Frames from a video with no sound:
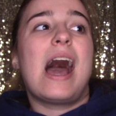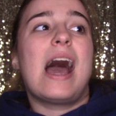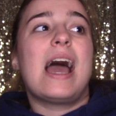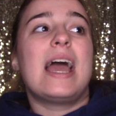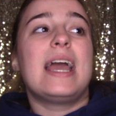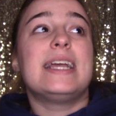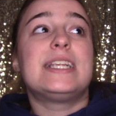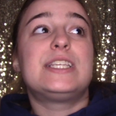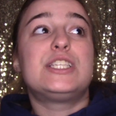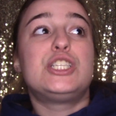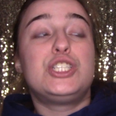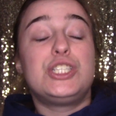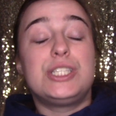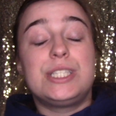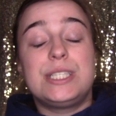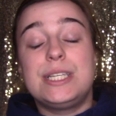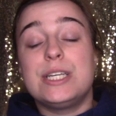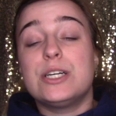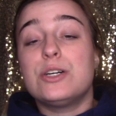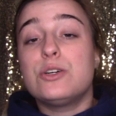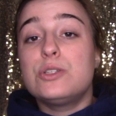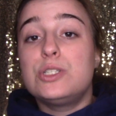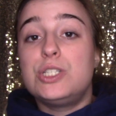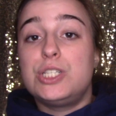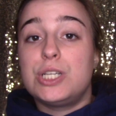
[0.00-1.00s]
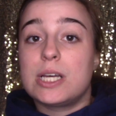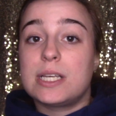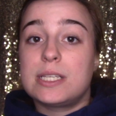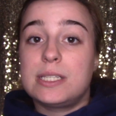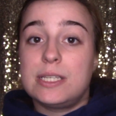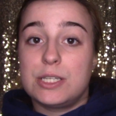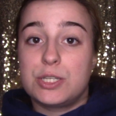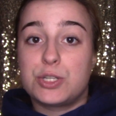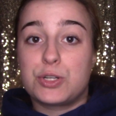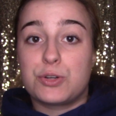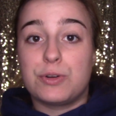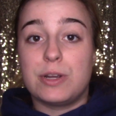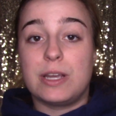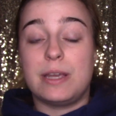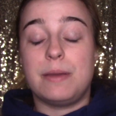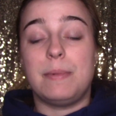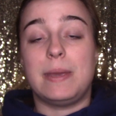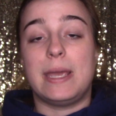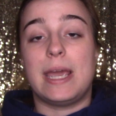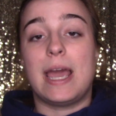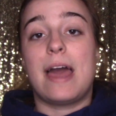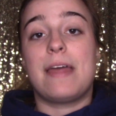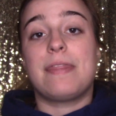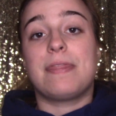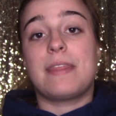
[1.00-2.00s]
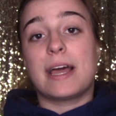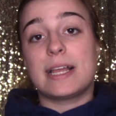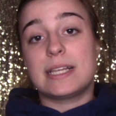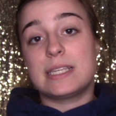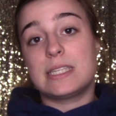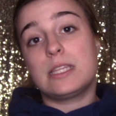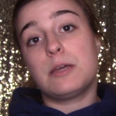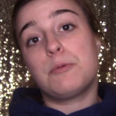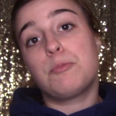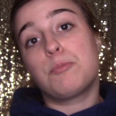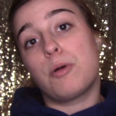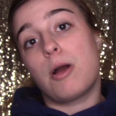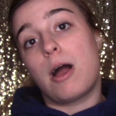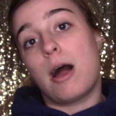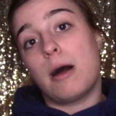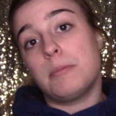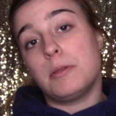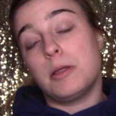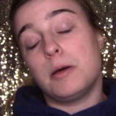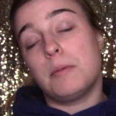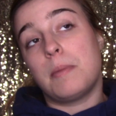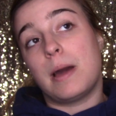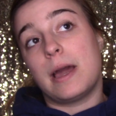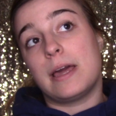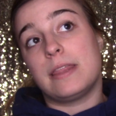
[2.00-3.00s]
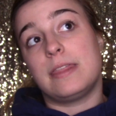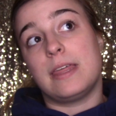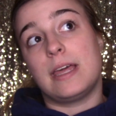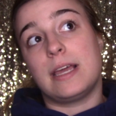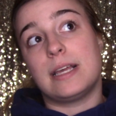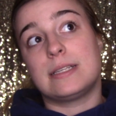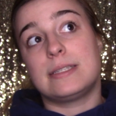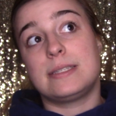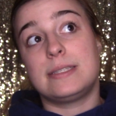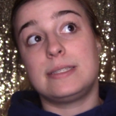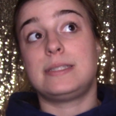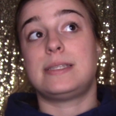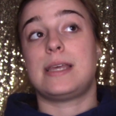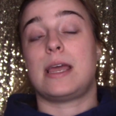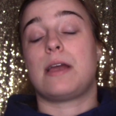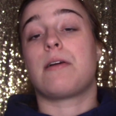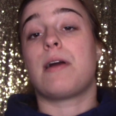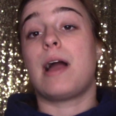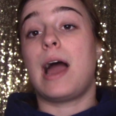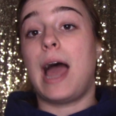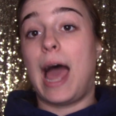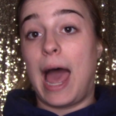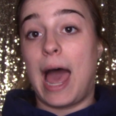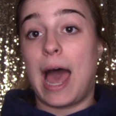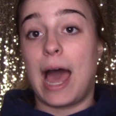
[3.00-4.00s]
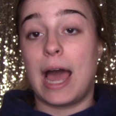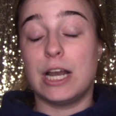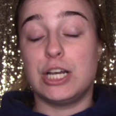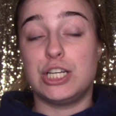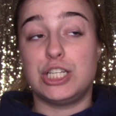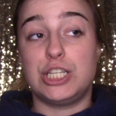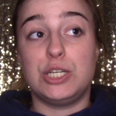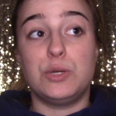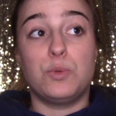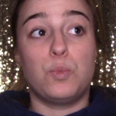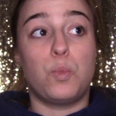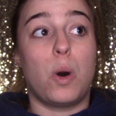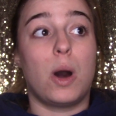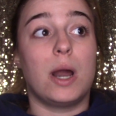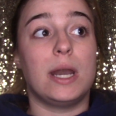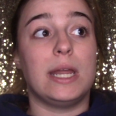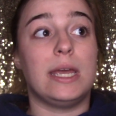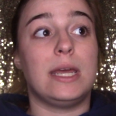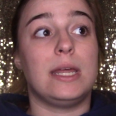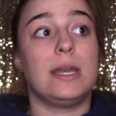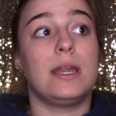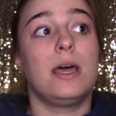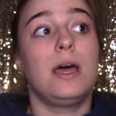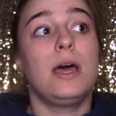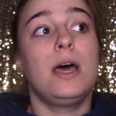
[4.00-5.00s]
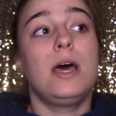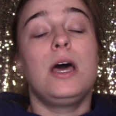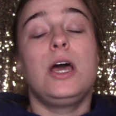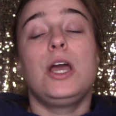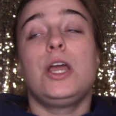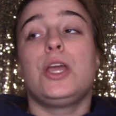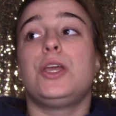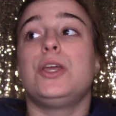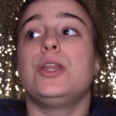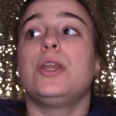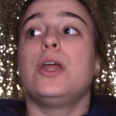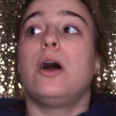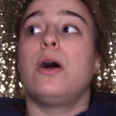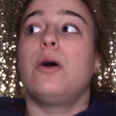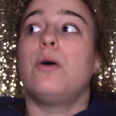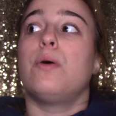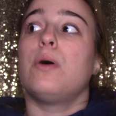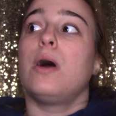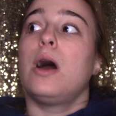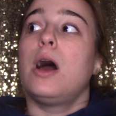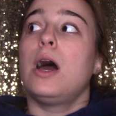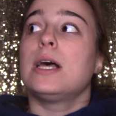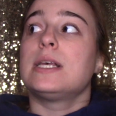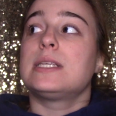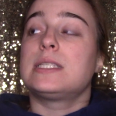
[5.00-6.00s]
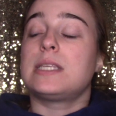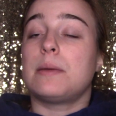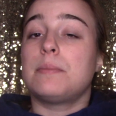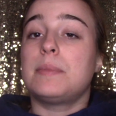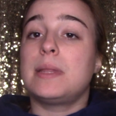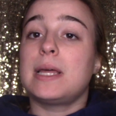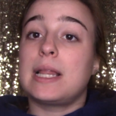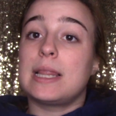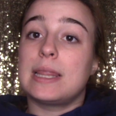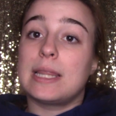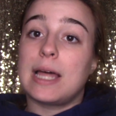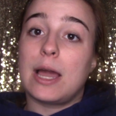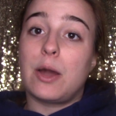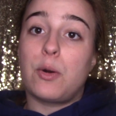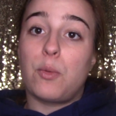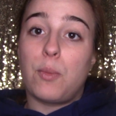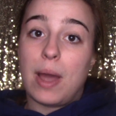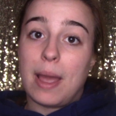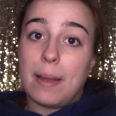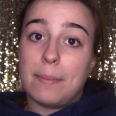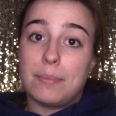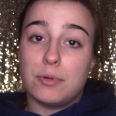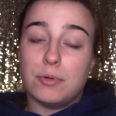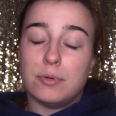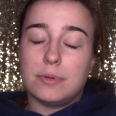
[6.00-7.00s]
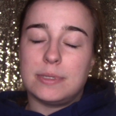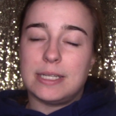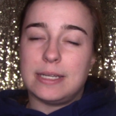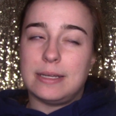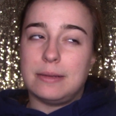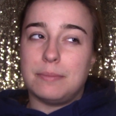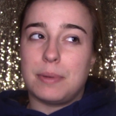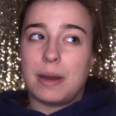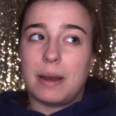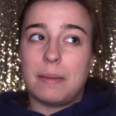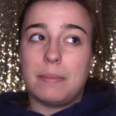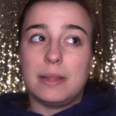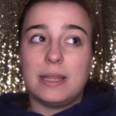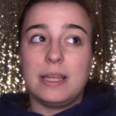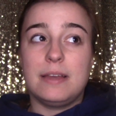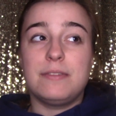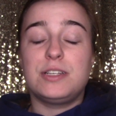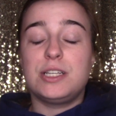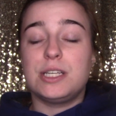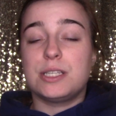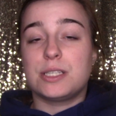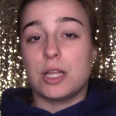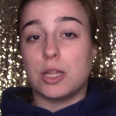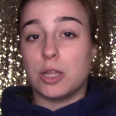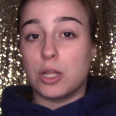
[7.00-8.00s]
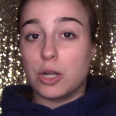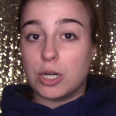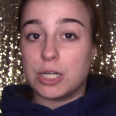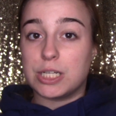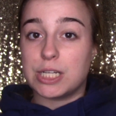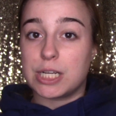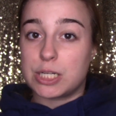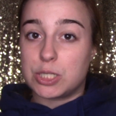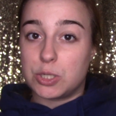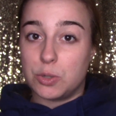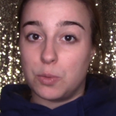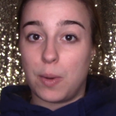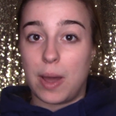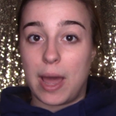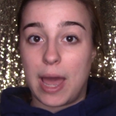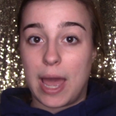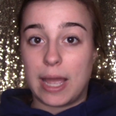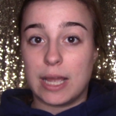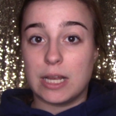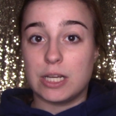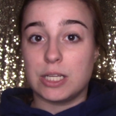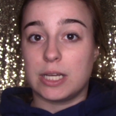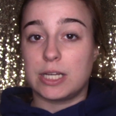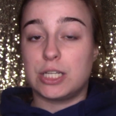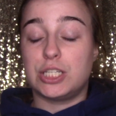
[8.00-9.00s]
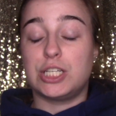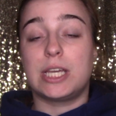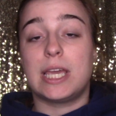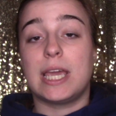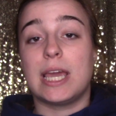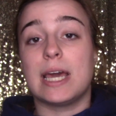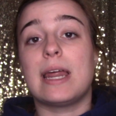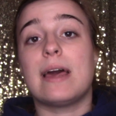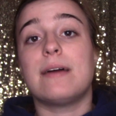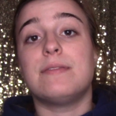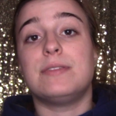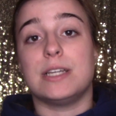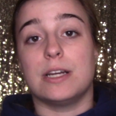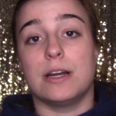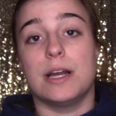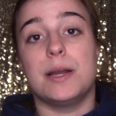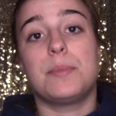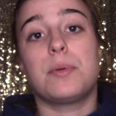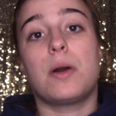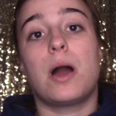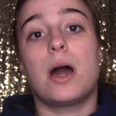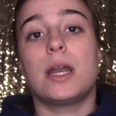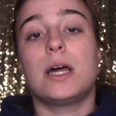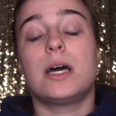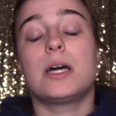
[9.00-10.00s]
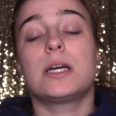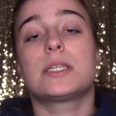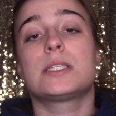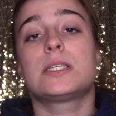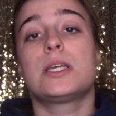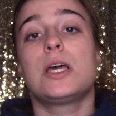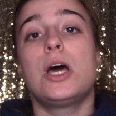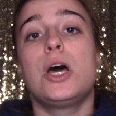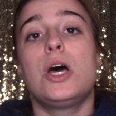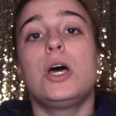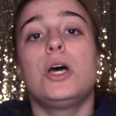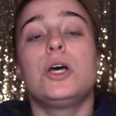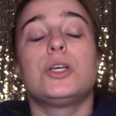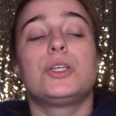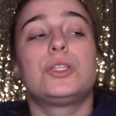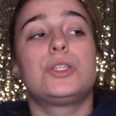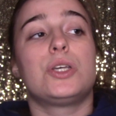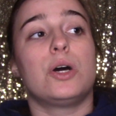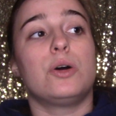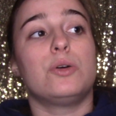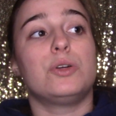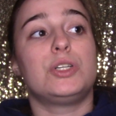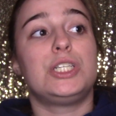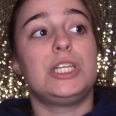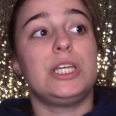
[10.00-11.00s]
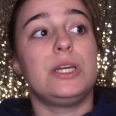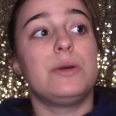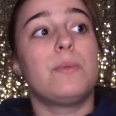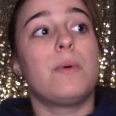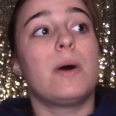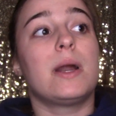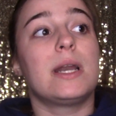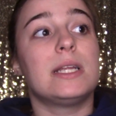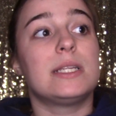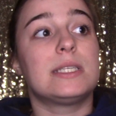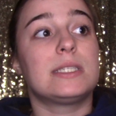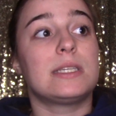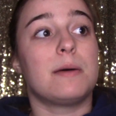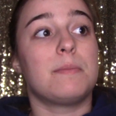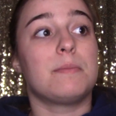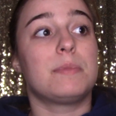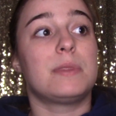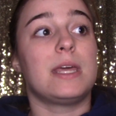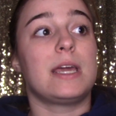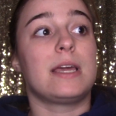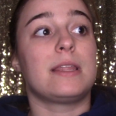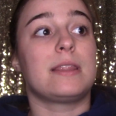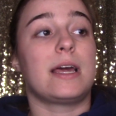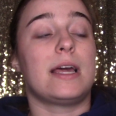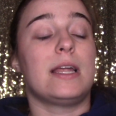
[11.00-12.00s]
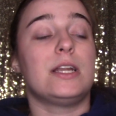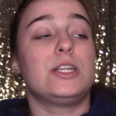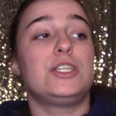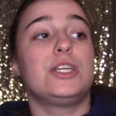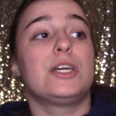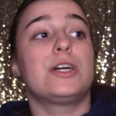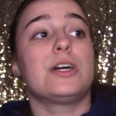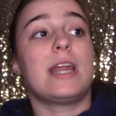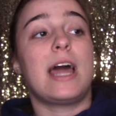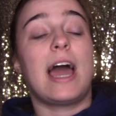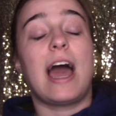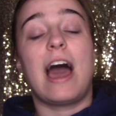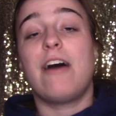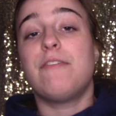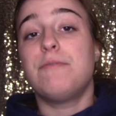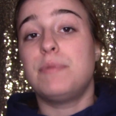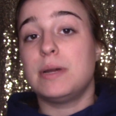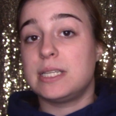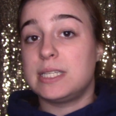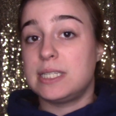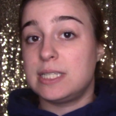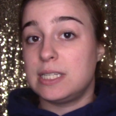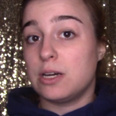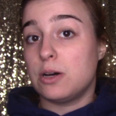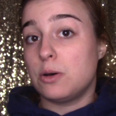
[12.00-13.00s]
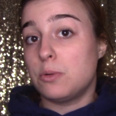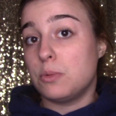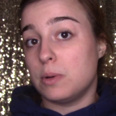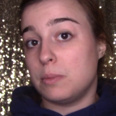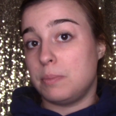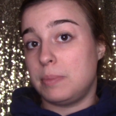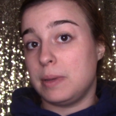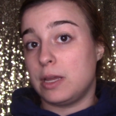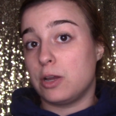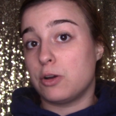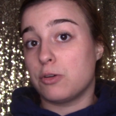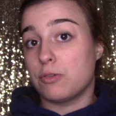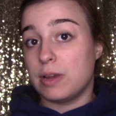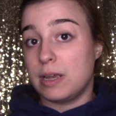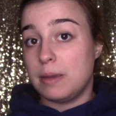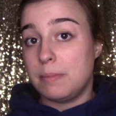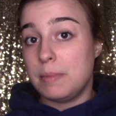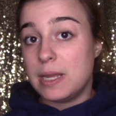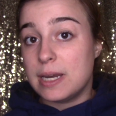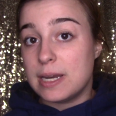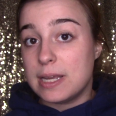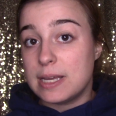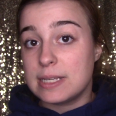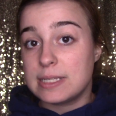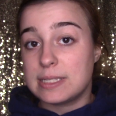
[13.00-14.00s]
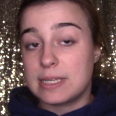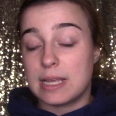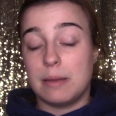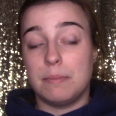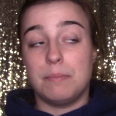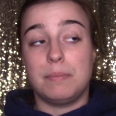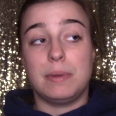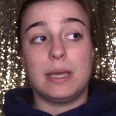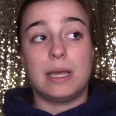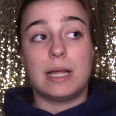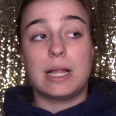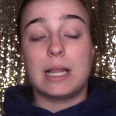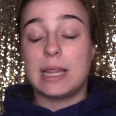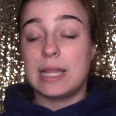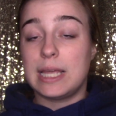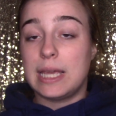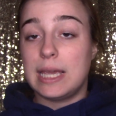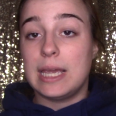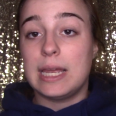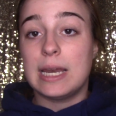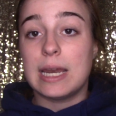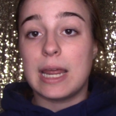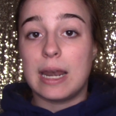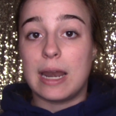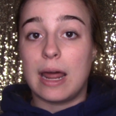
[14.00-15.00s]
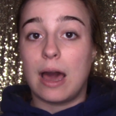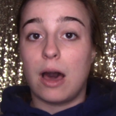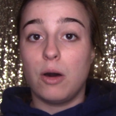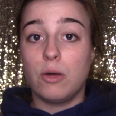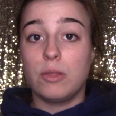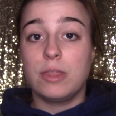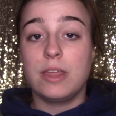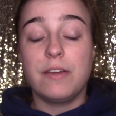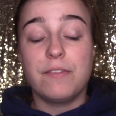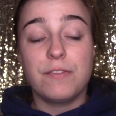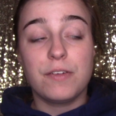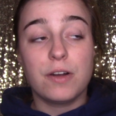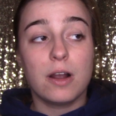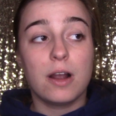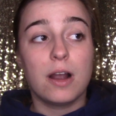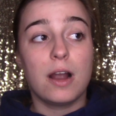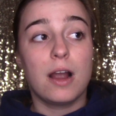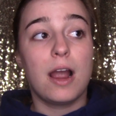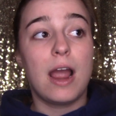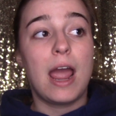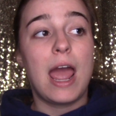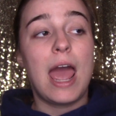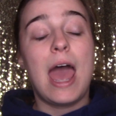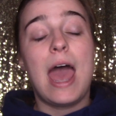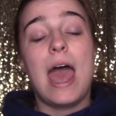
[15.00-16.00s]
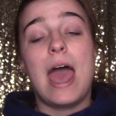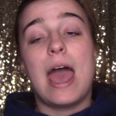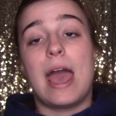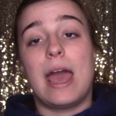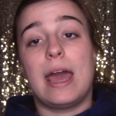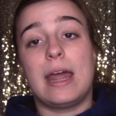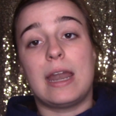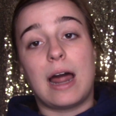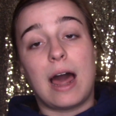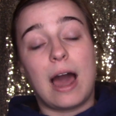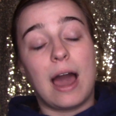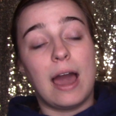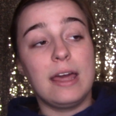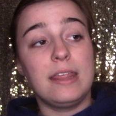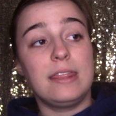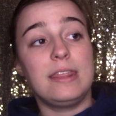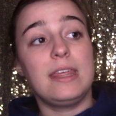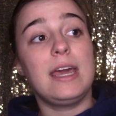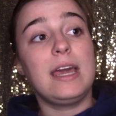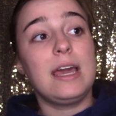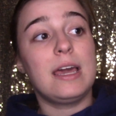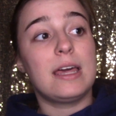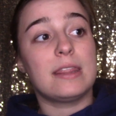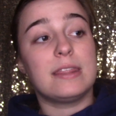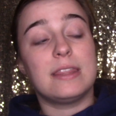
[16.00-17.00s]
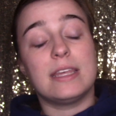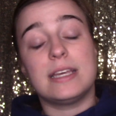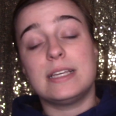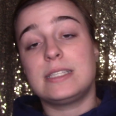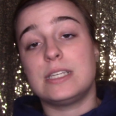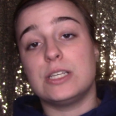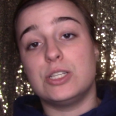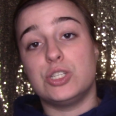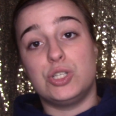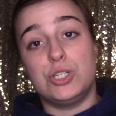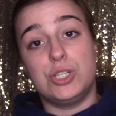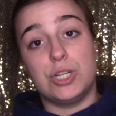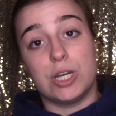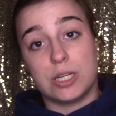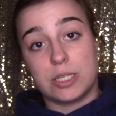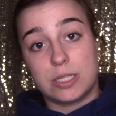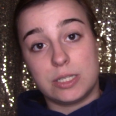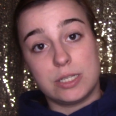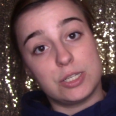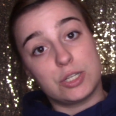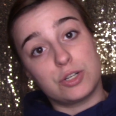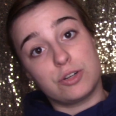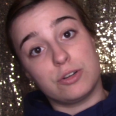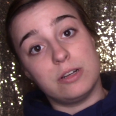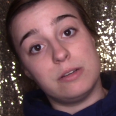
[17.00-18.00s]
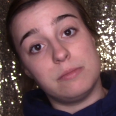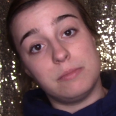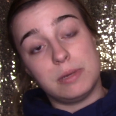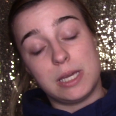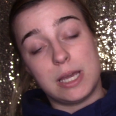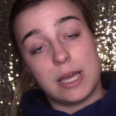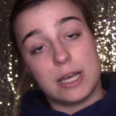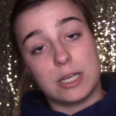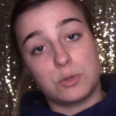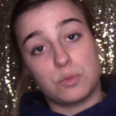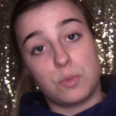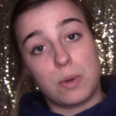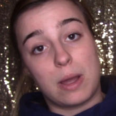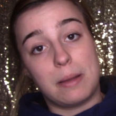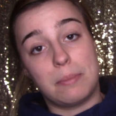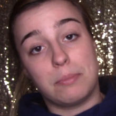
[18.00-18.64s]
it's still just as creamy, and that's the problem I think Sarah had. She wanted, you know, something like whey protein, but I believe she's allergic to whey, and like she can't have dairy products. So she wanted something that she could have but still would be creaminess and be clean and healthy for her. And I think this is just as creamy as whey